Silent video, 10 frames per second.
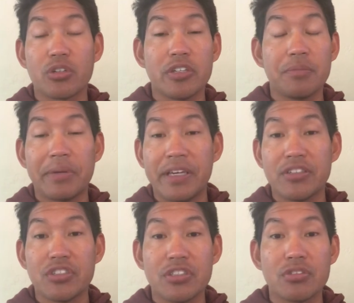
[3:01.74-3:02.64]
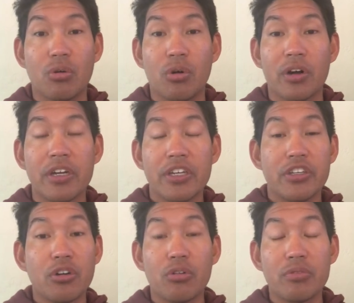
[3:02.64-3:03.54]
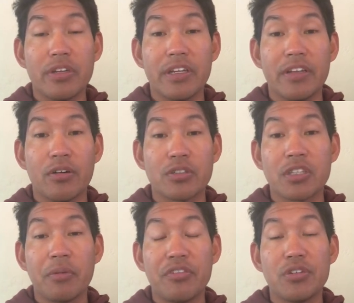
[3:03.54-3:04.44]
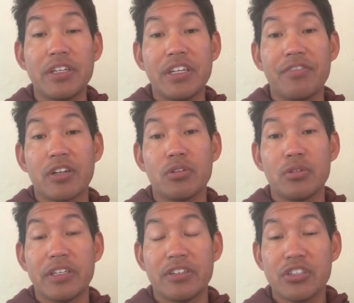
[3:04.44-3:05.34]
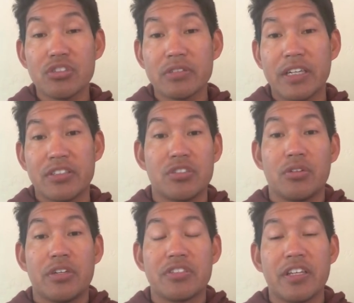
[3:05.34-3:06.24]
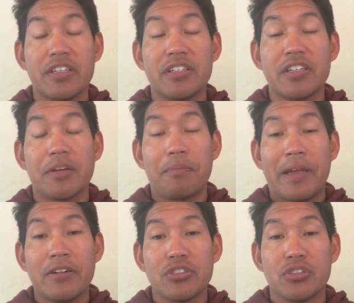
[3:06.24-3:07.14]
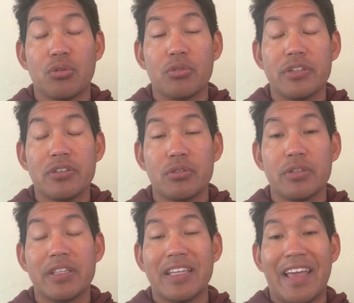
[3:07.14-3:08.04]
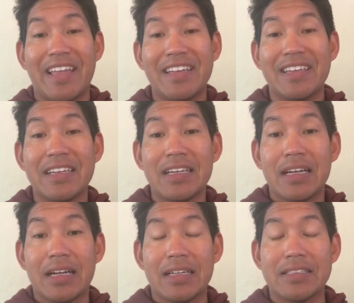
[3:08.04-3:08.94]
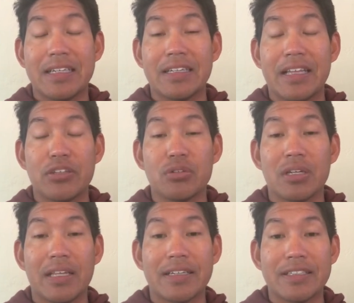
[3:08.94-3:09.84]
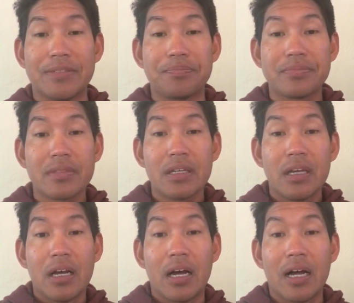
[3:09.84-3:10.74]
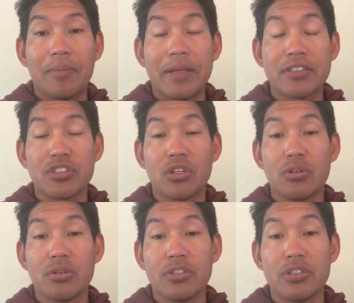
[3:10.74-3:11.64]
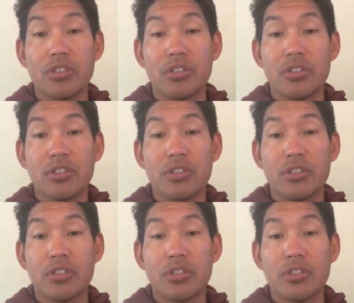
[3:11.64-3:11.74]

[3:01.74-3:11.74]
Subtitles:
turning pages, or some of you didn't even include the initial data, so there's nothing to compare to. You only included the end data that you collected. And so